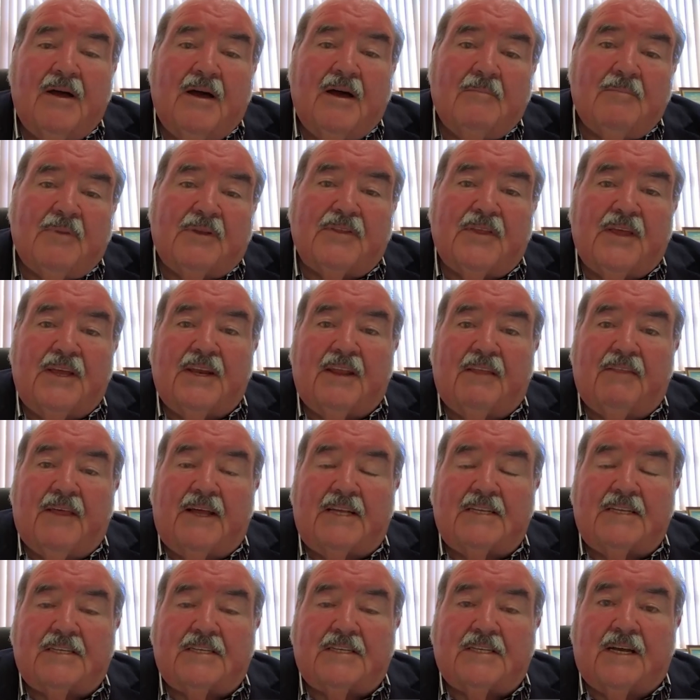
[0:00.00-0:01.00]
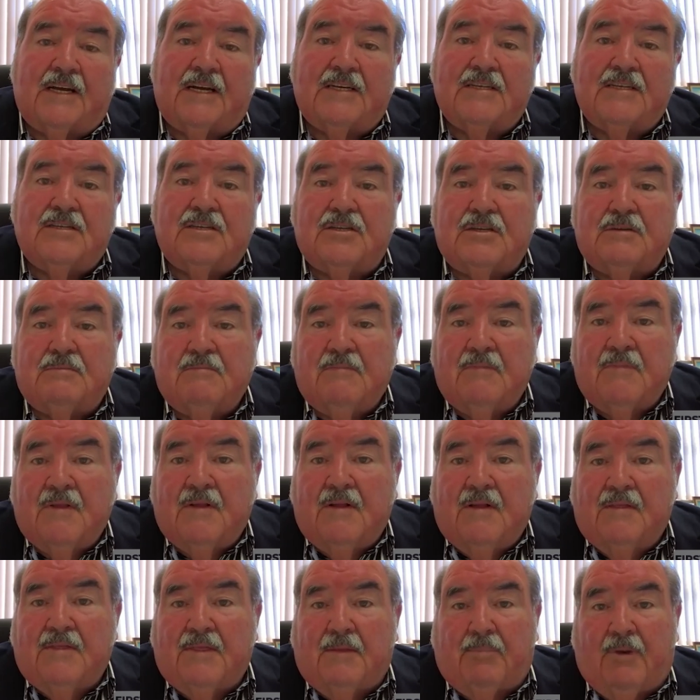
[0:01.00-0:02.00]
But then at that stage,
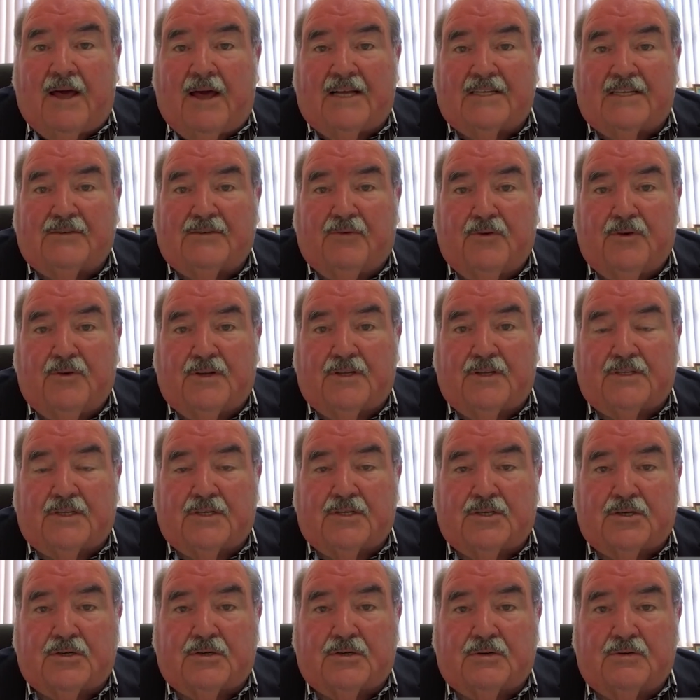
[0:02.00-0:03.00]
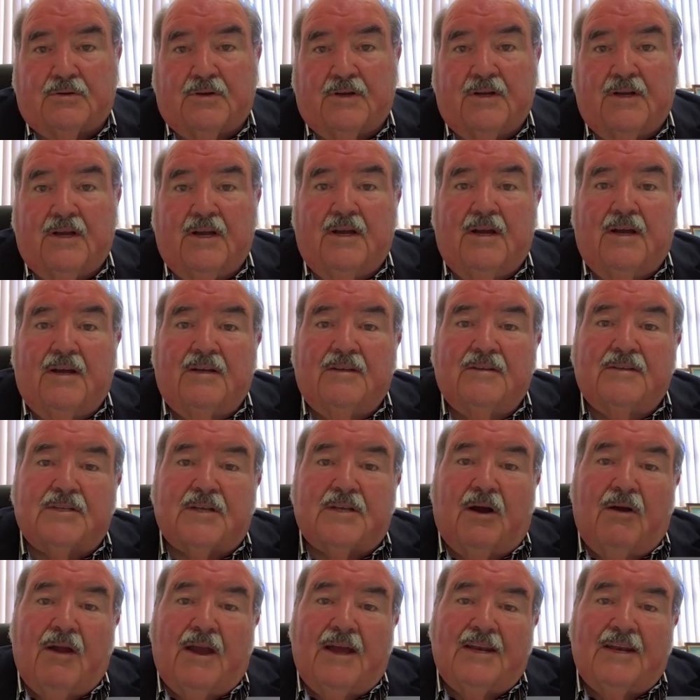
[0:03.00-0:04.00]
the blast furnace issue.
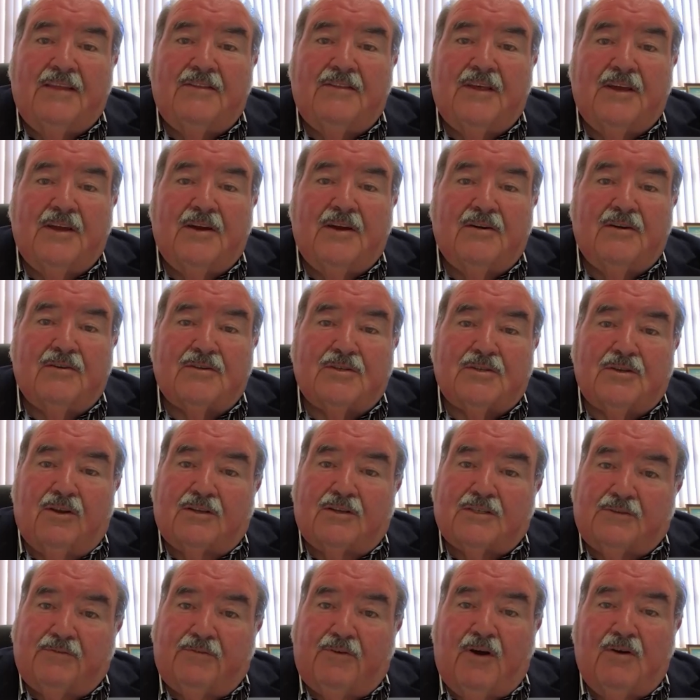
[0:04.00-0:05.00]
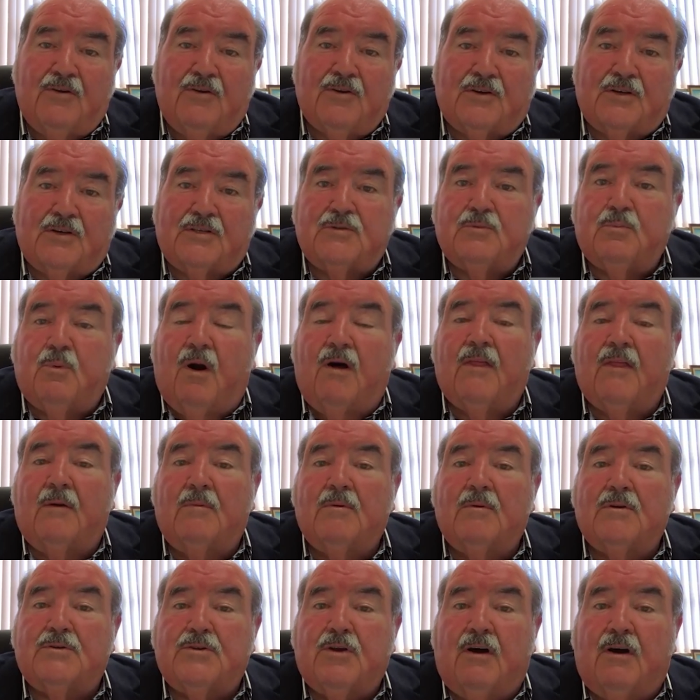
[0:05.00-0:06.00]
So anything else lost focus while they were
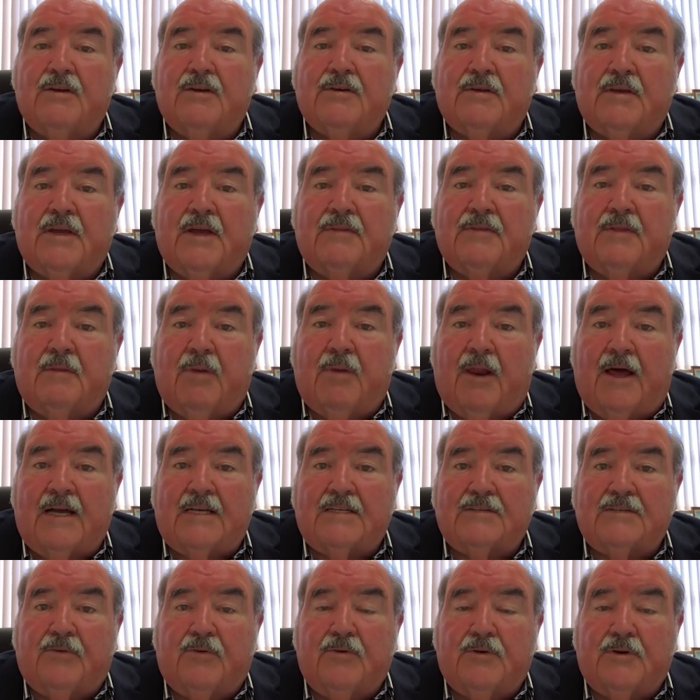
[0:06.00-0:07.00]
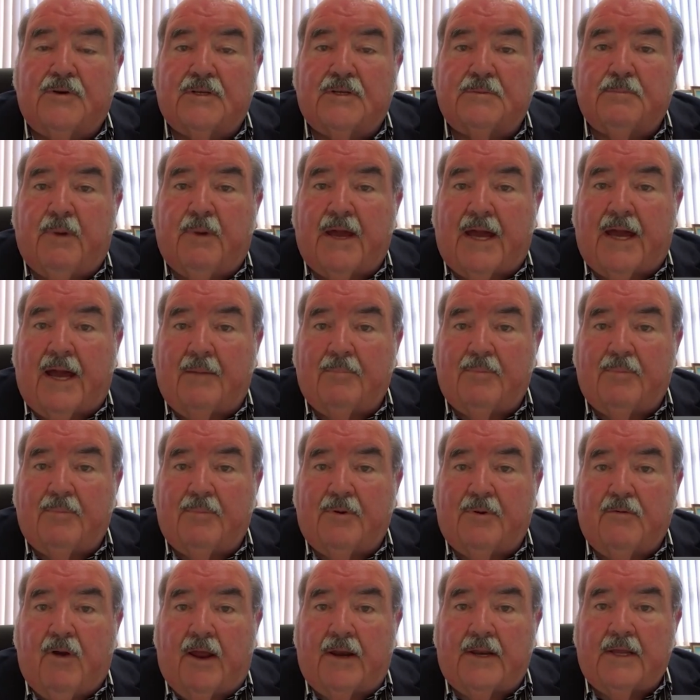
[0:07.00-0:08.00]
trying to get the blast furnace back up and
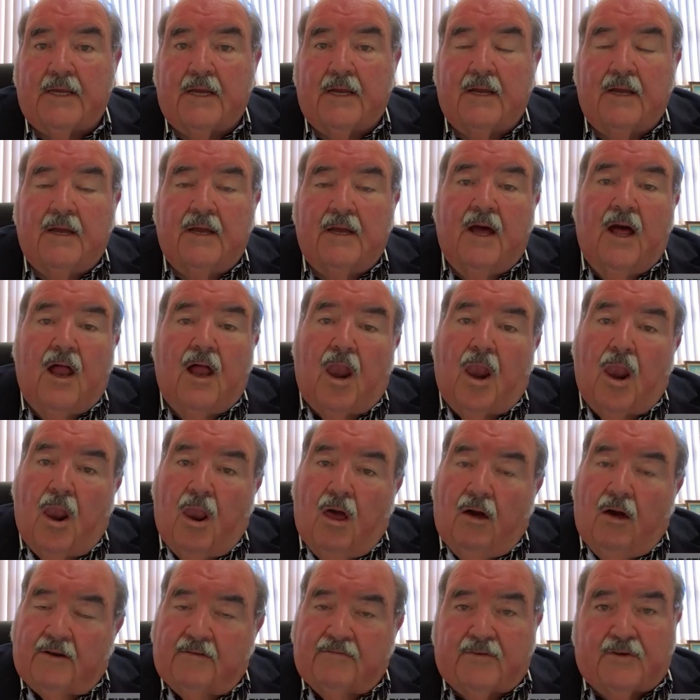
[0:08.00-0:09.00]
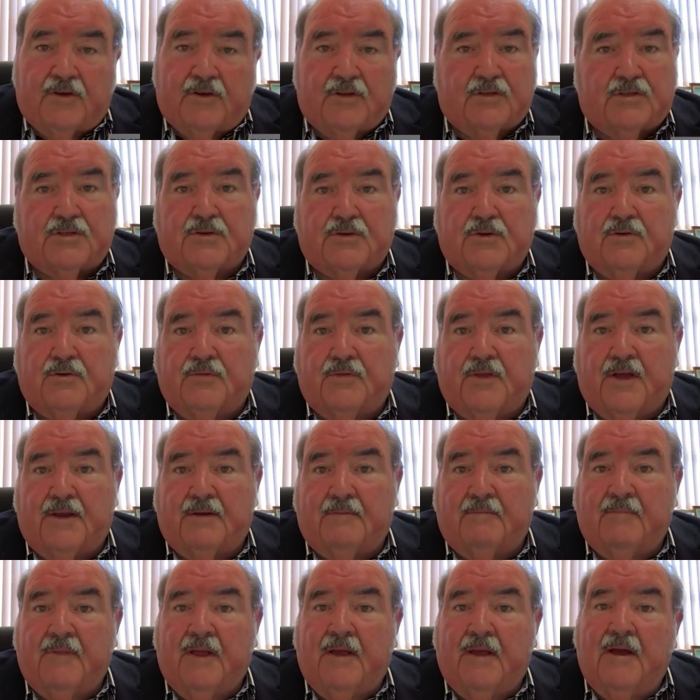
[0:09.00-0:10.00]
running. A lot of concern
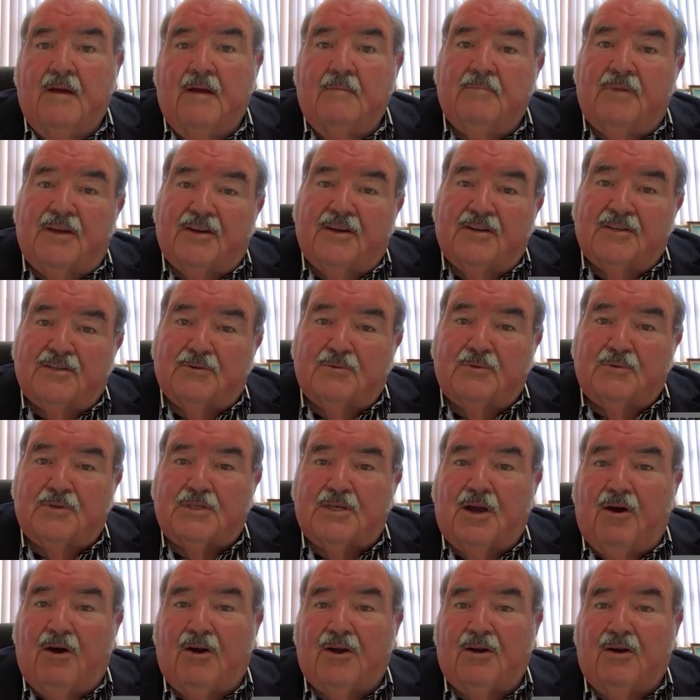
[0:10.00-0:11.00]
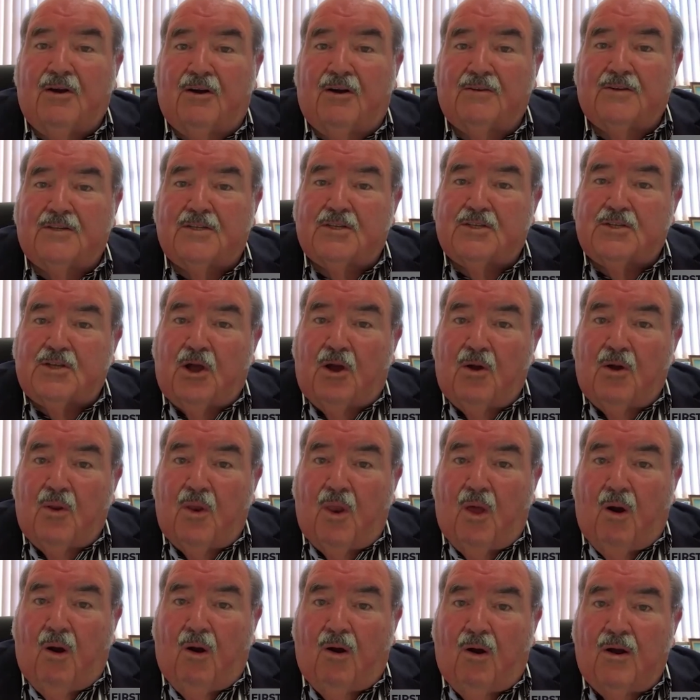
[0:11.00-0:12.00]
then, because it was going on so
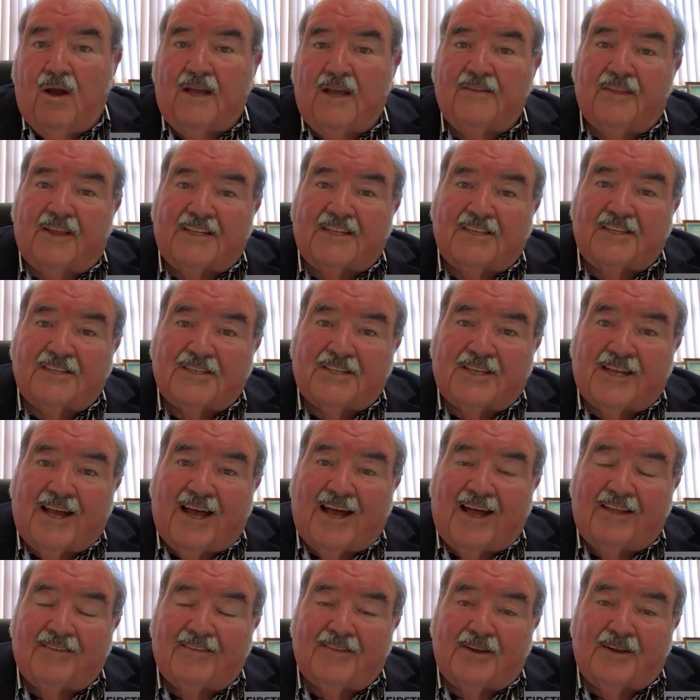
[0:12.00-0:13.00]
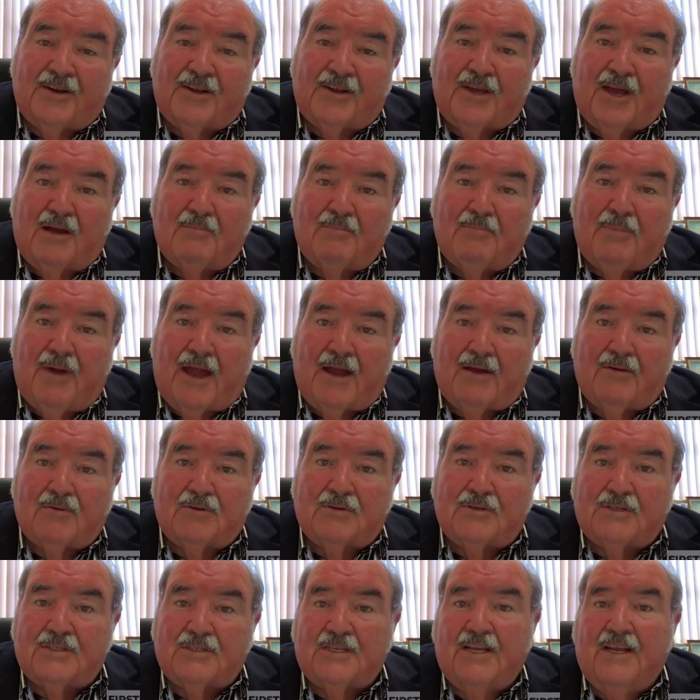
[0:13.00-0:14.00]
long. They'd start, then they'd go
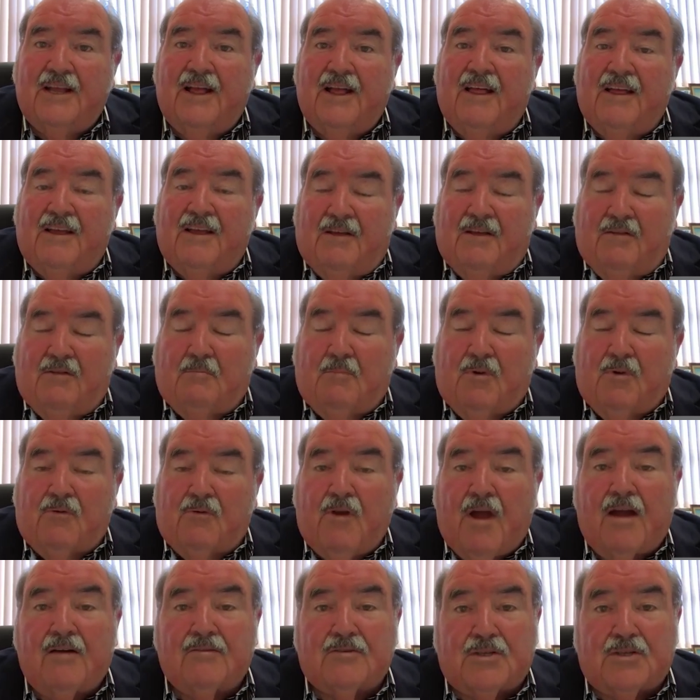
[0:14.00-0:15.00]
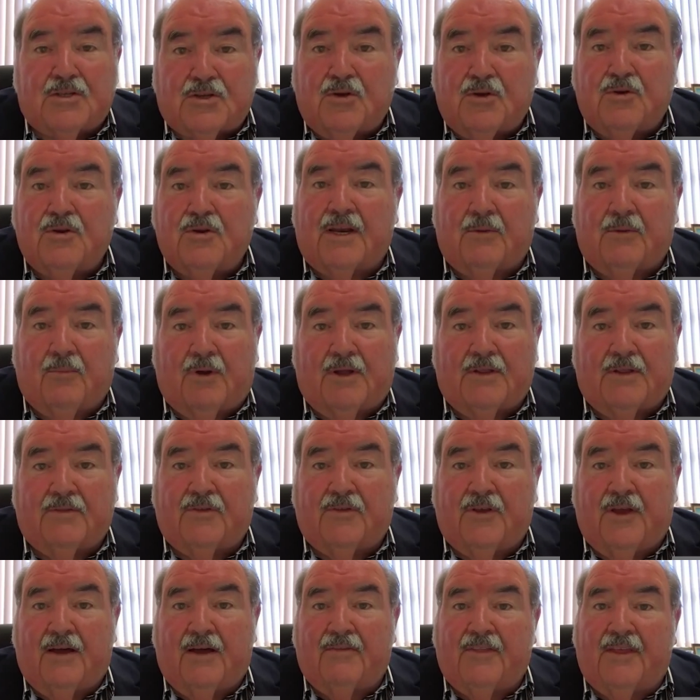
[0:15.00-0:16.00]
backwards. Morale certainly went
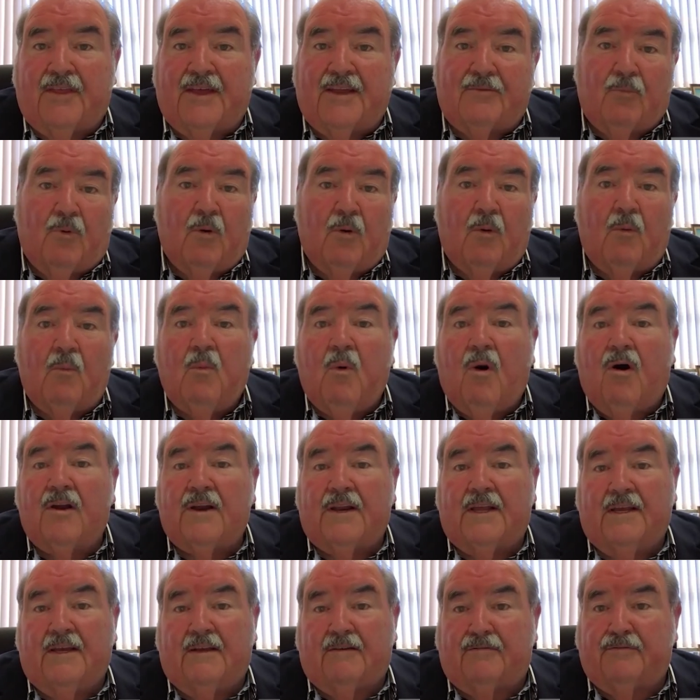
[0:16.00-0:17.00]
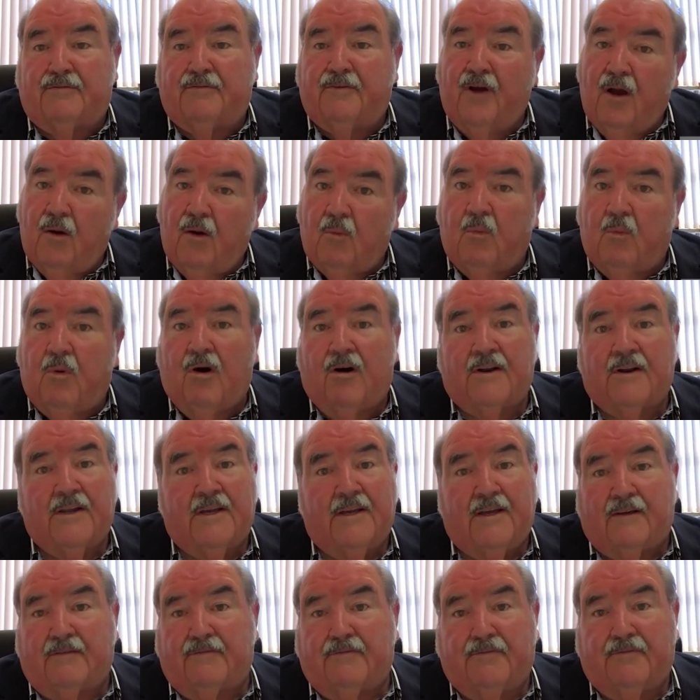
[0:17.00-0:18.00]
down then. Well, what if
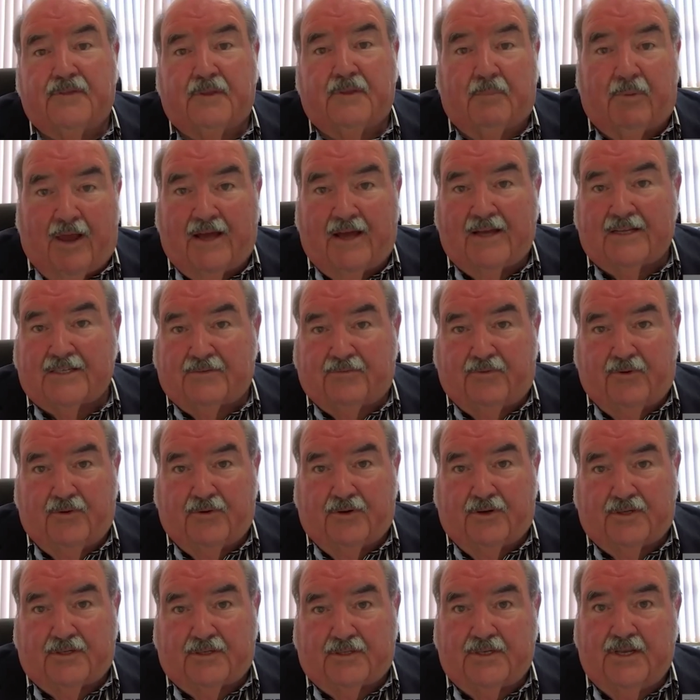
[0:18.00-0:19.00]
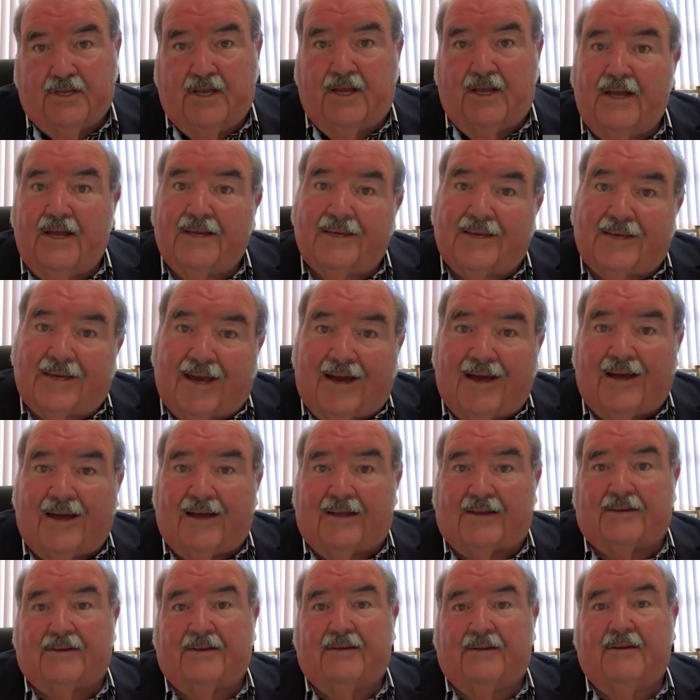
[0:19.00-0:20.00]
the blast furnace
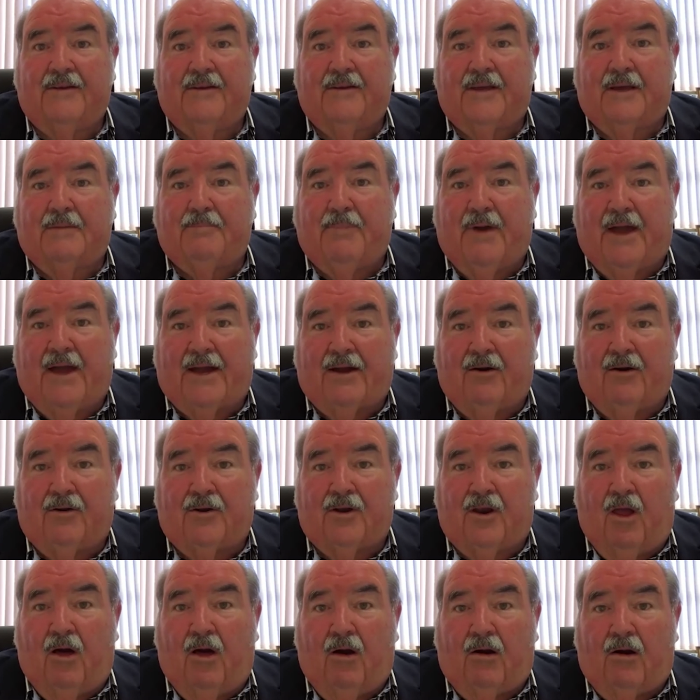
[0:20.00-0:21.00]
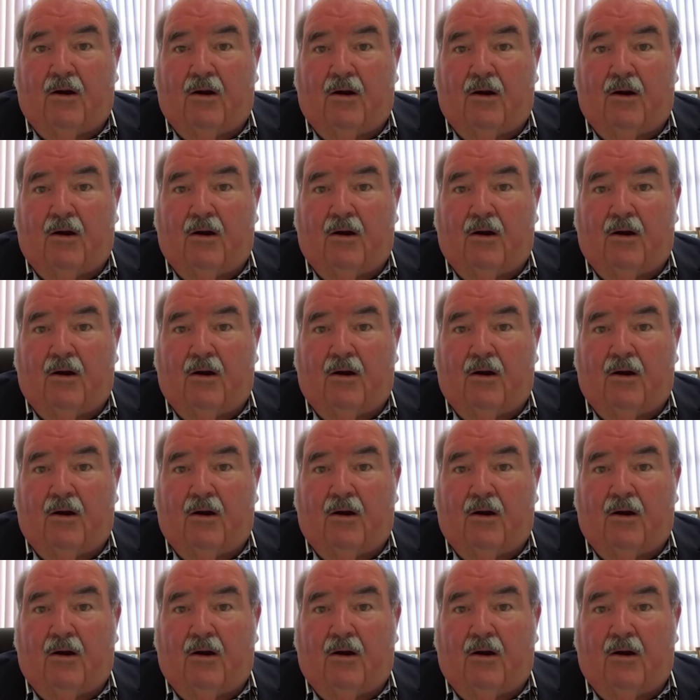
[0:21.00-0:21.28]
can't get back online?